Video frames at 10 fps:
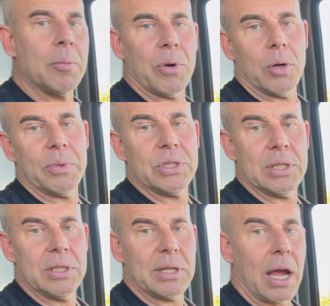
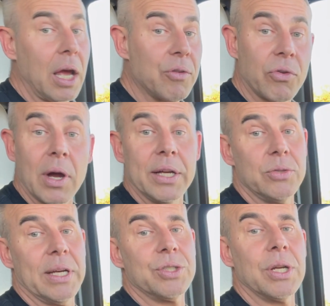purposes and for
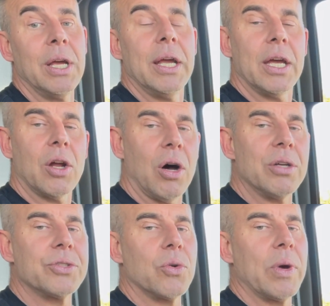hydration, it
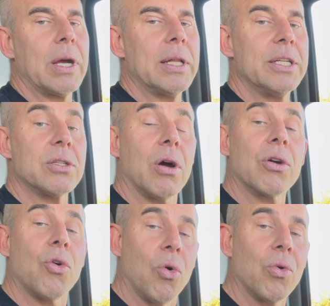also regulates our
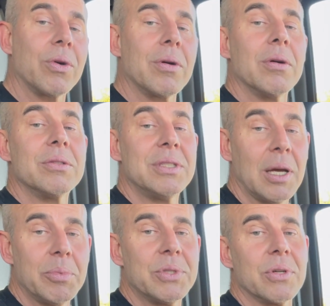core
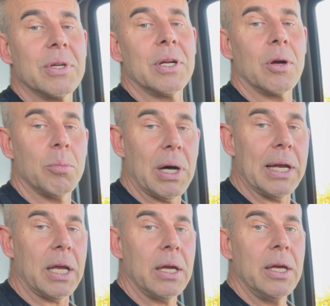temperature in our
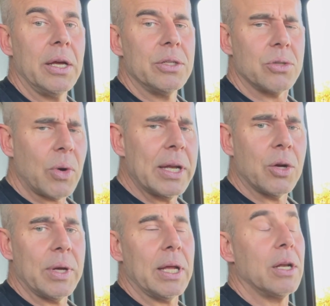body. So great
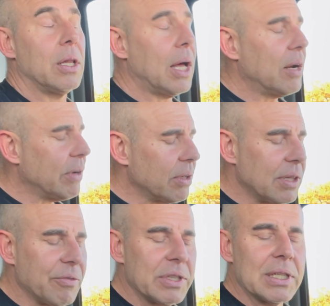ingredient. A lot of other
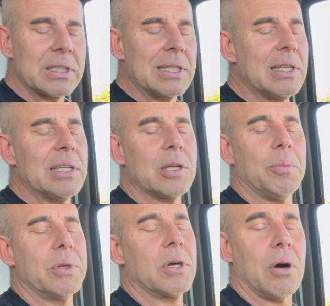different things that it does. I'll
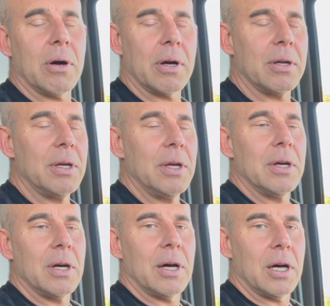put a card
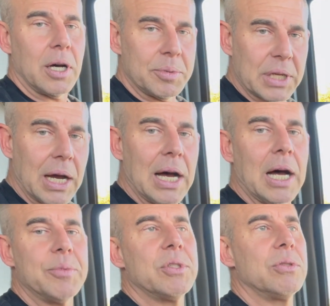up
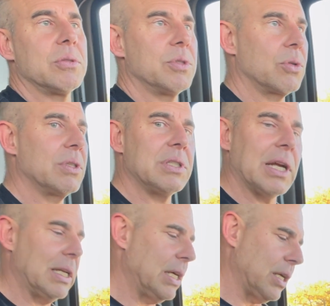top to some shorts that
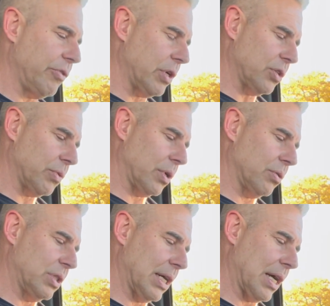I did if you guys want to
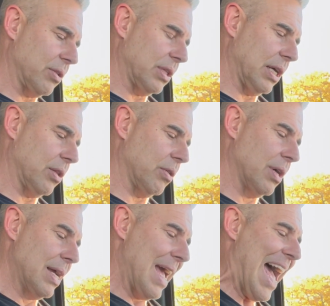go check out the
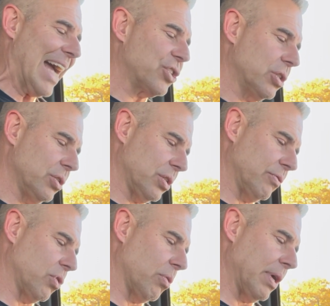other actions
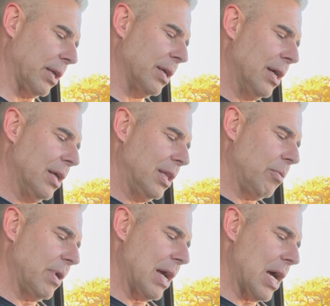of taurine.
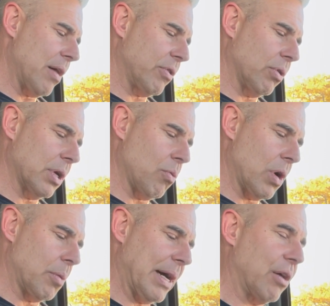Then we have coconut
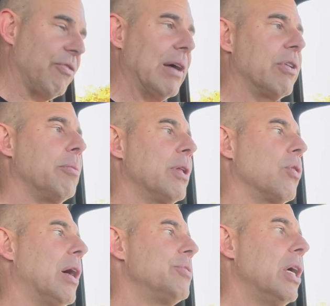water powder, 500
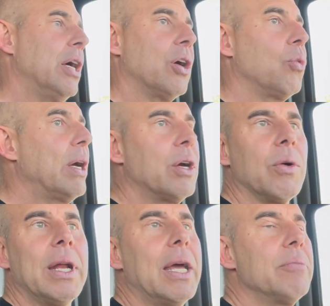milligrams. Great
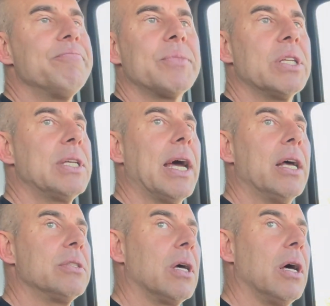ingredient. This has